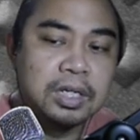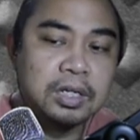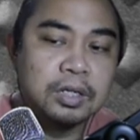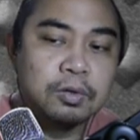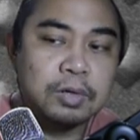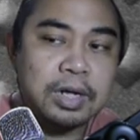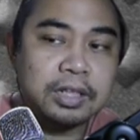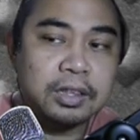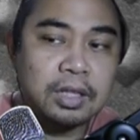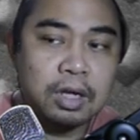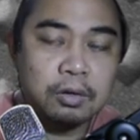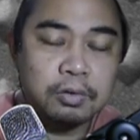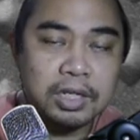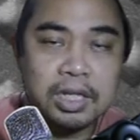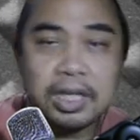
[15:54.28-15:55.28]
right
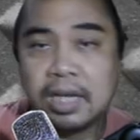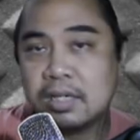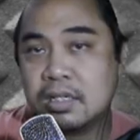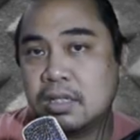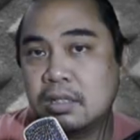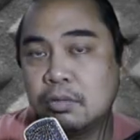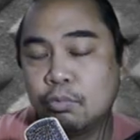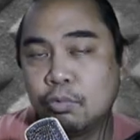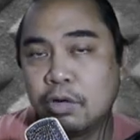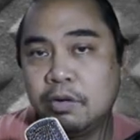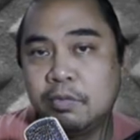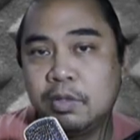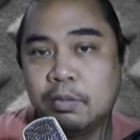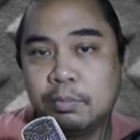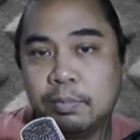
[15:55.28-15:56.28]
now he has one
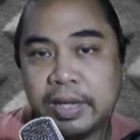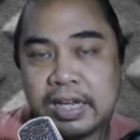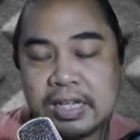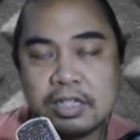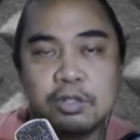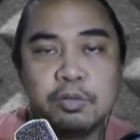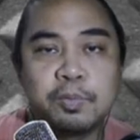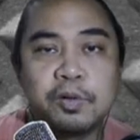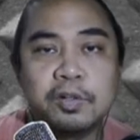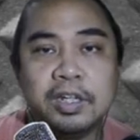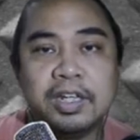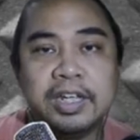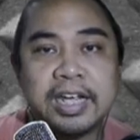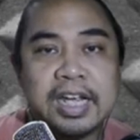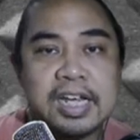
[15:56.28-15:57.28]
of the best supporting
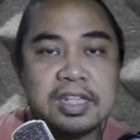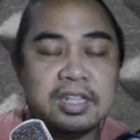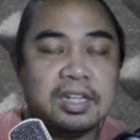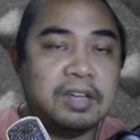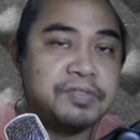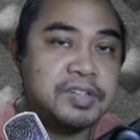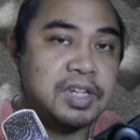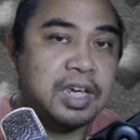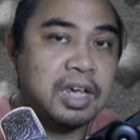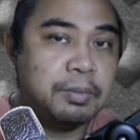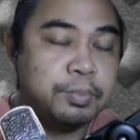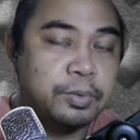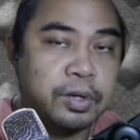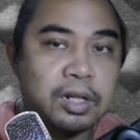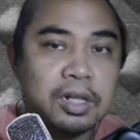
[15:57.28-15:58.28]
cast in FC
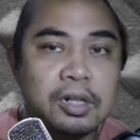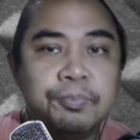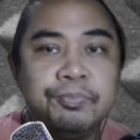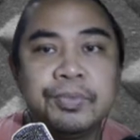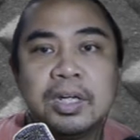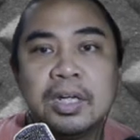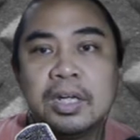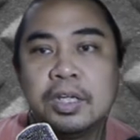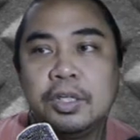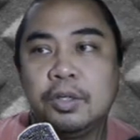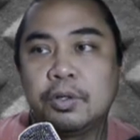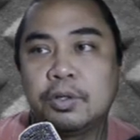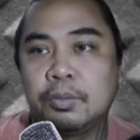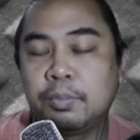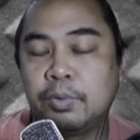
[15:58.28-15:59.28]
April you
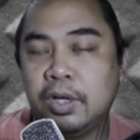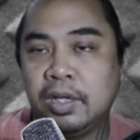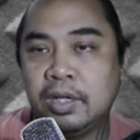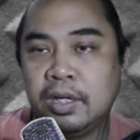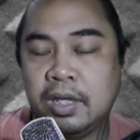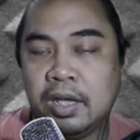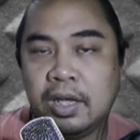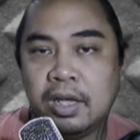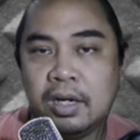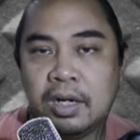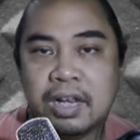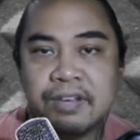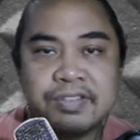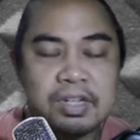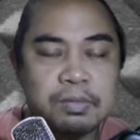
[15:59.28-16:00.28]
could bring in
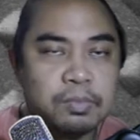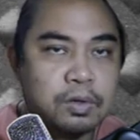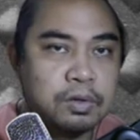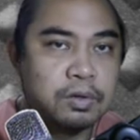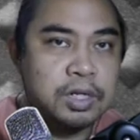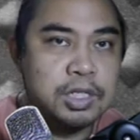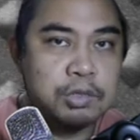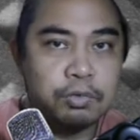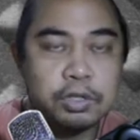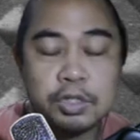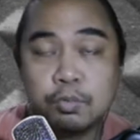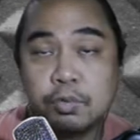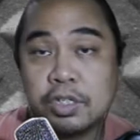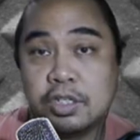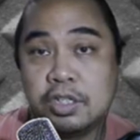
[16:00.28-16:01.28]
FC Boris,
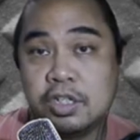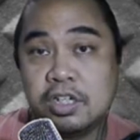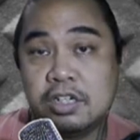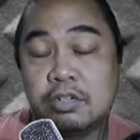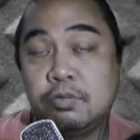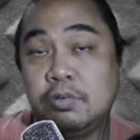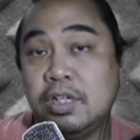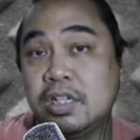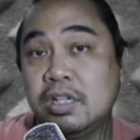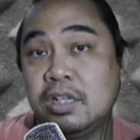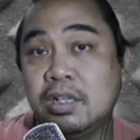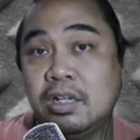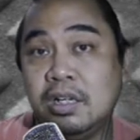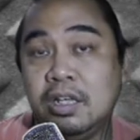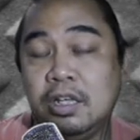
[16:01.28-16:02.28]
which was just
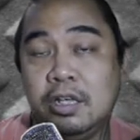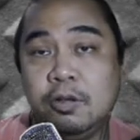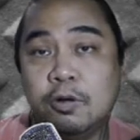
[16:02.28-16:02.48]
recently